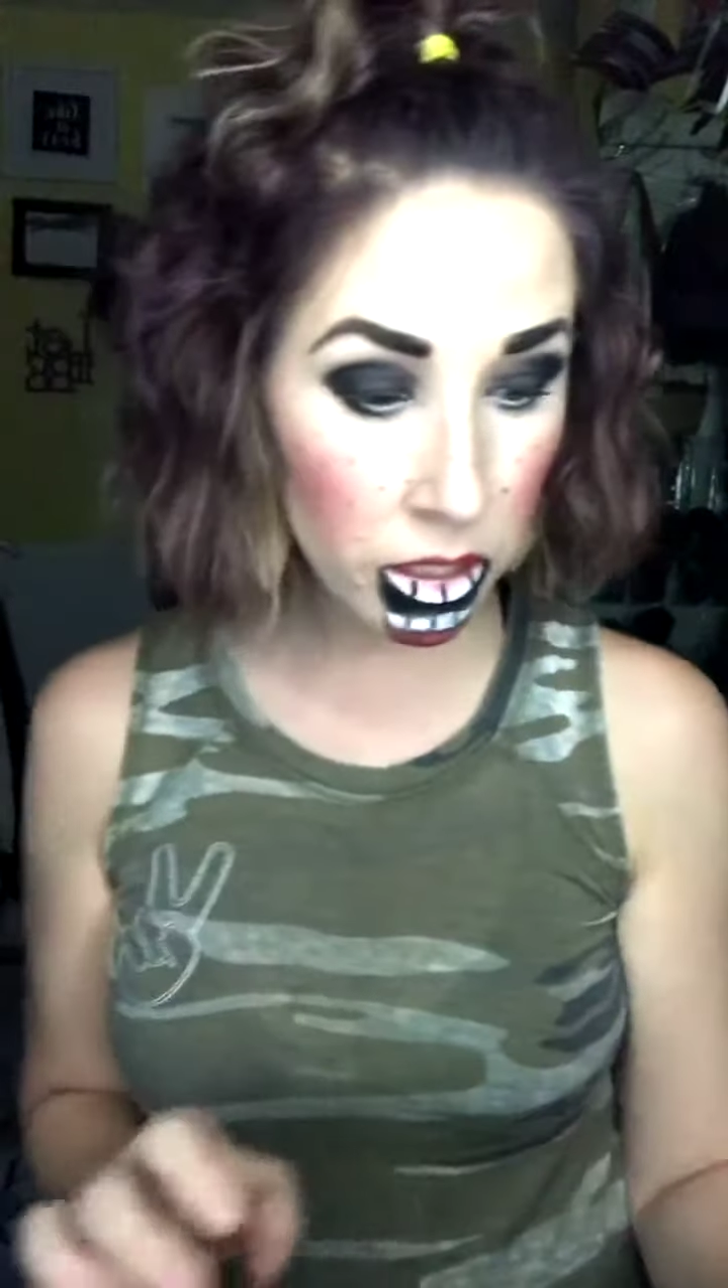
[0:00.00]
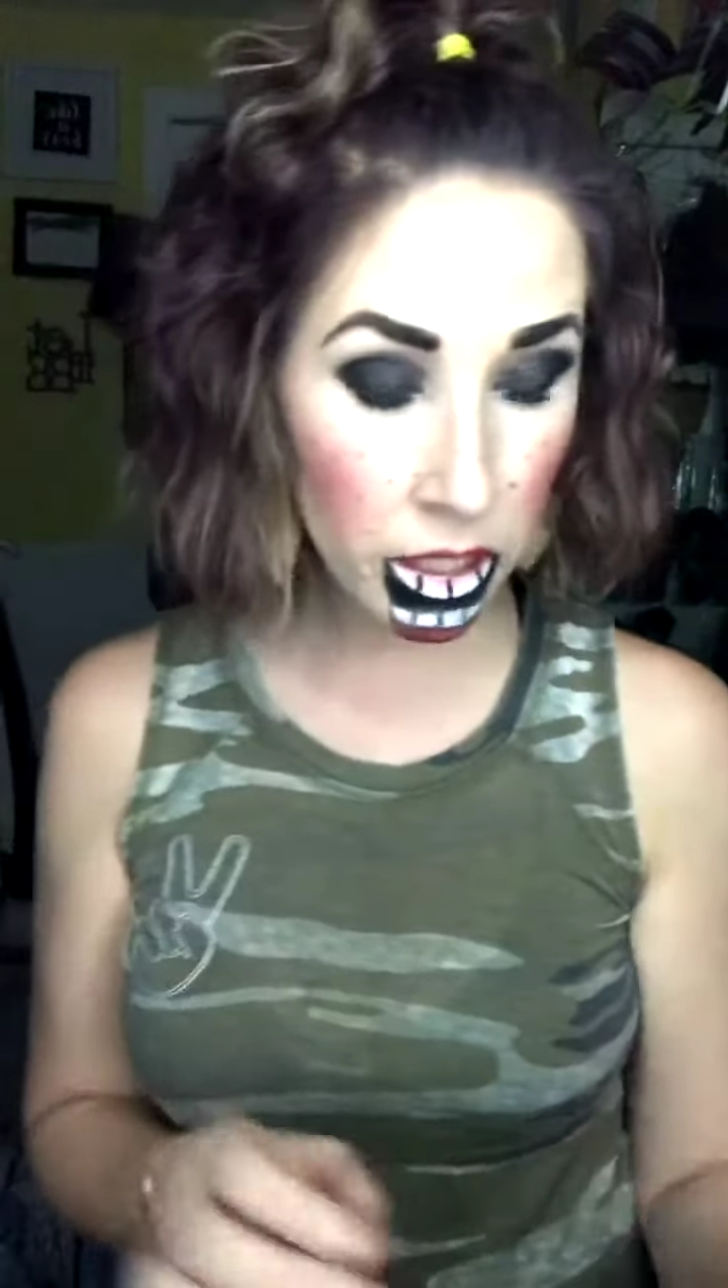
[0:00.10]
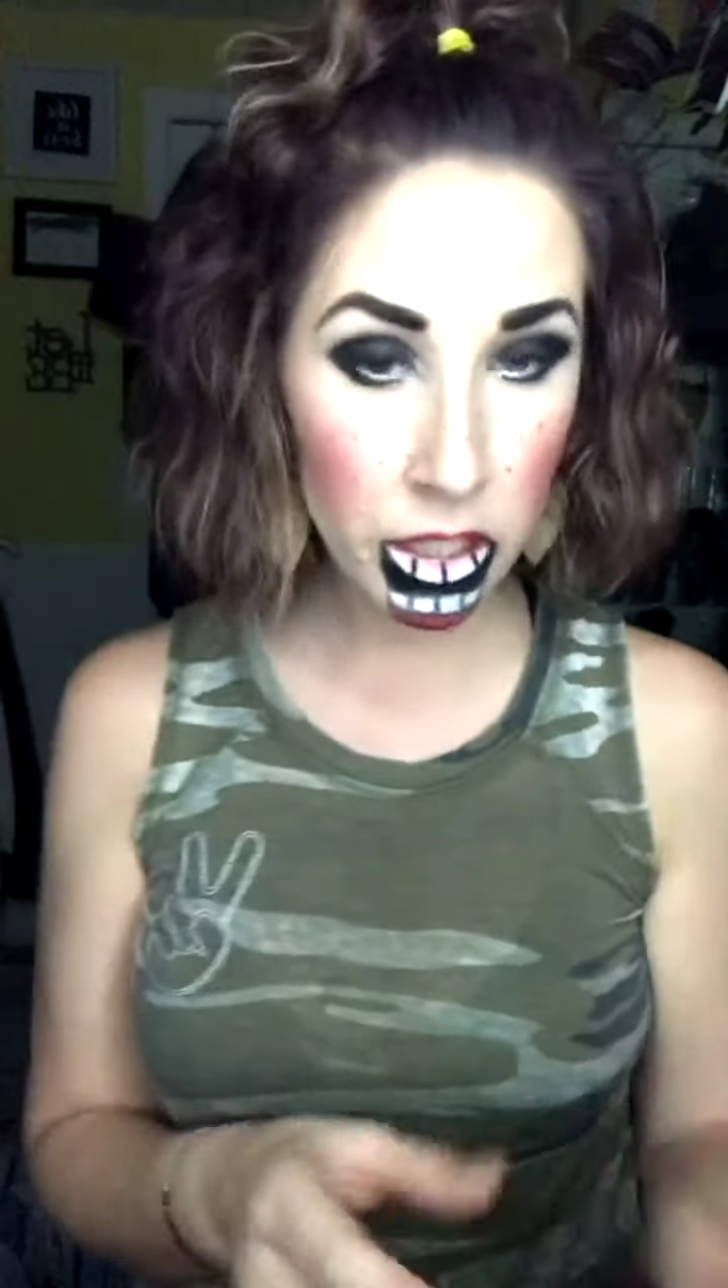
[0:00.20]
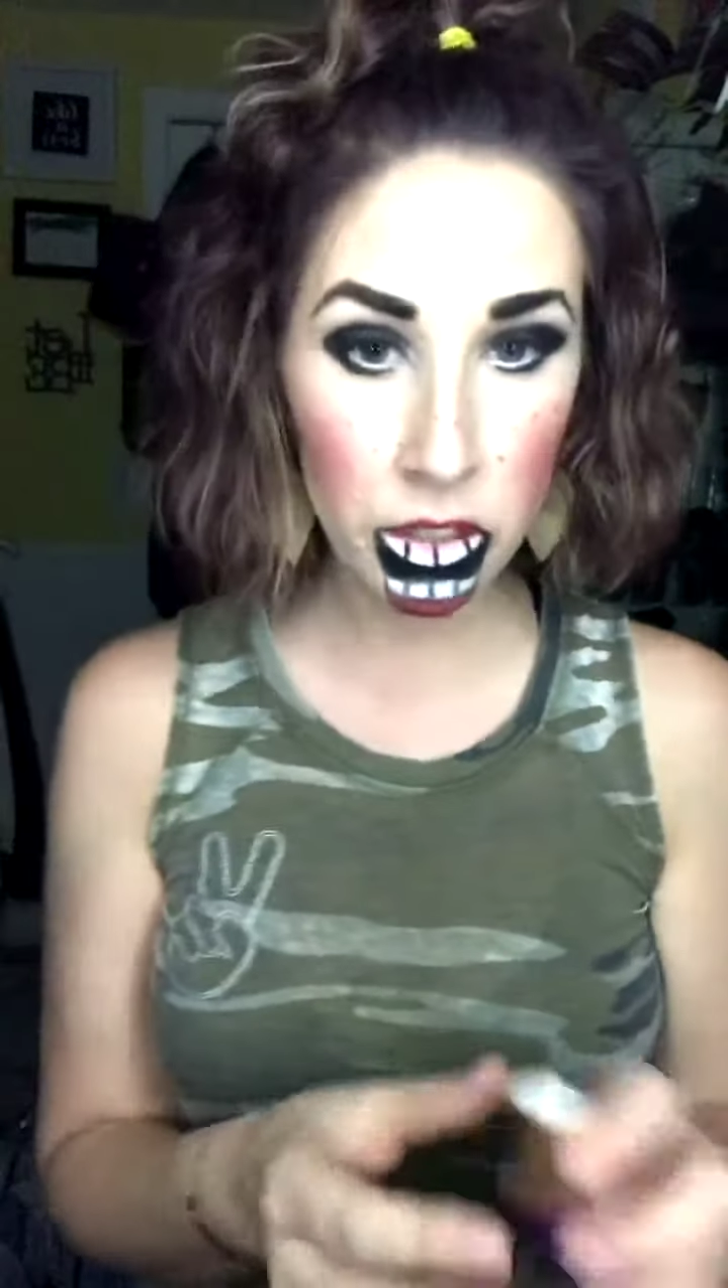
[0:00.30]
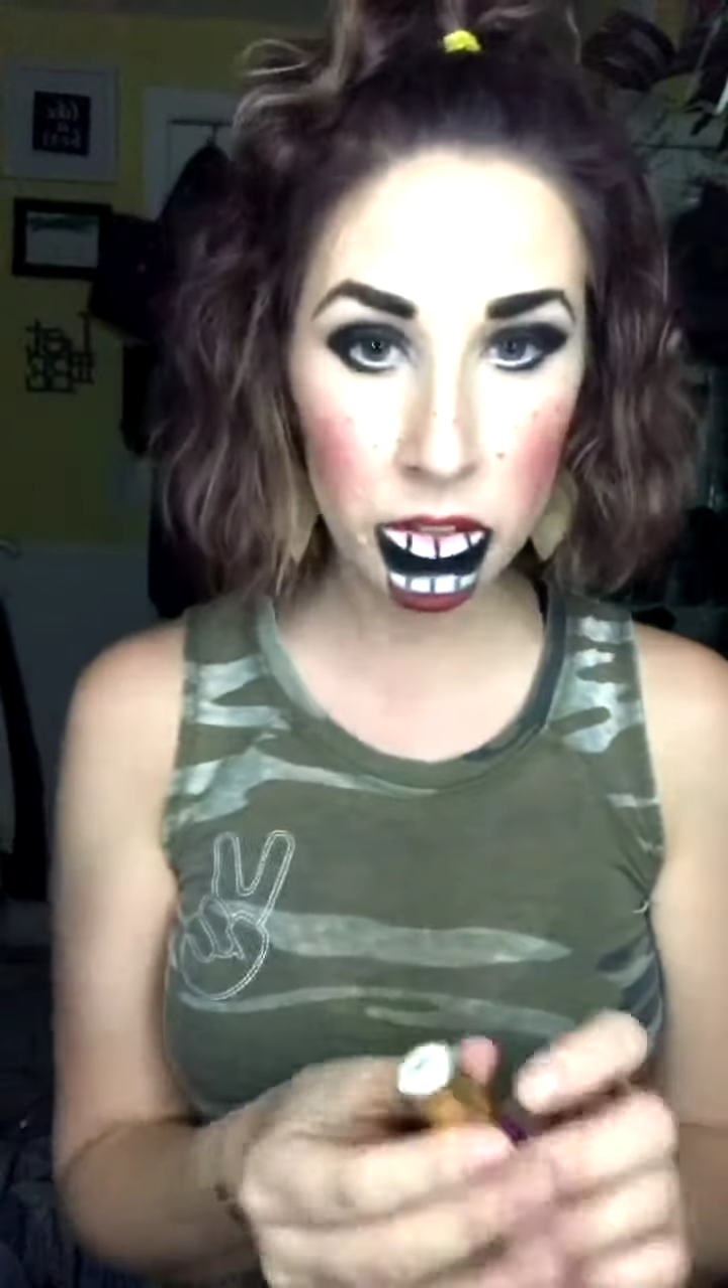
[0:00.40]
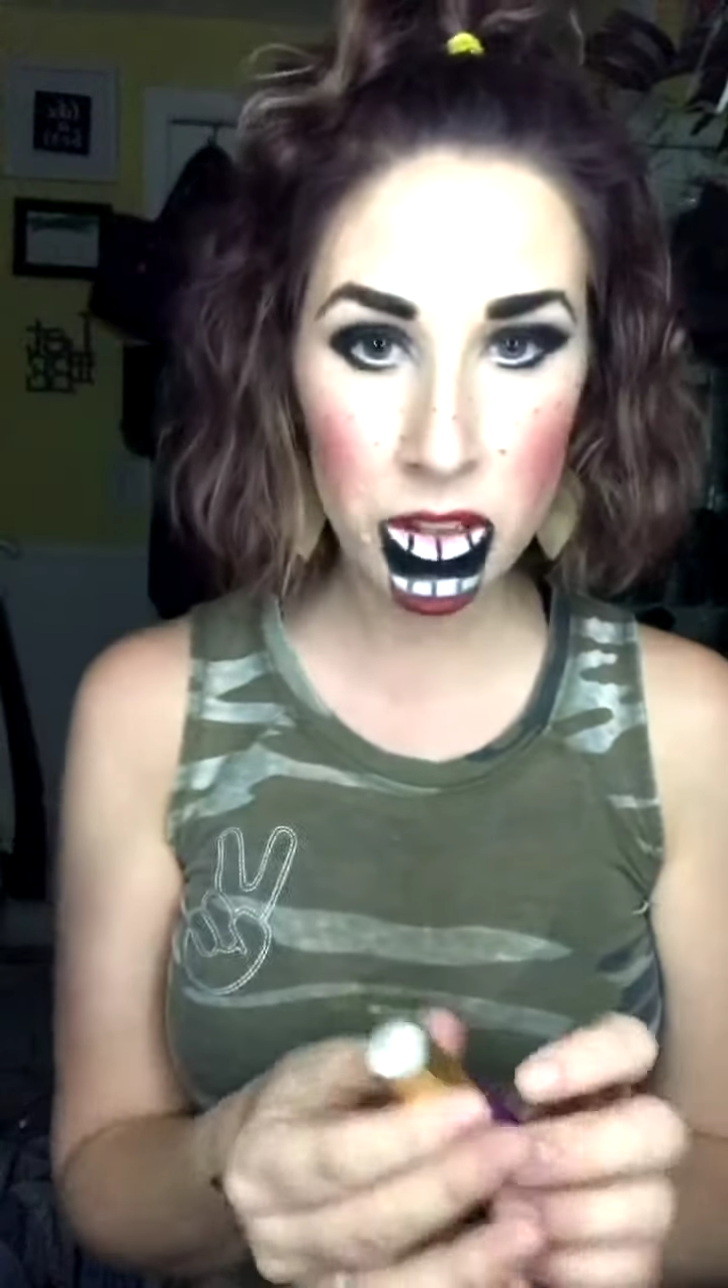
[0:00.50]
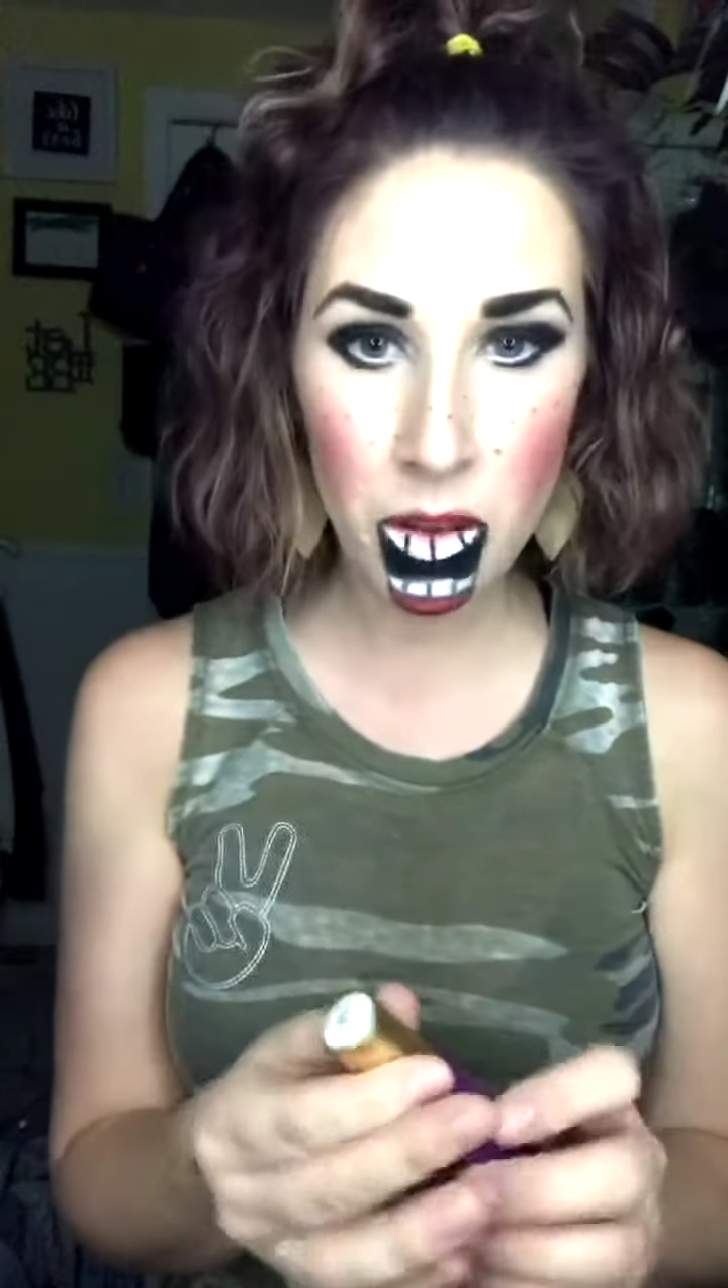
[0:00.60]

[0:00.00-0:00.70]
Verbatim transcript: gonna use,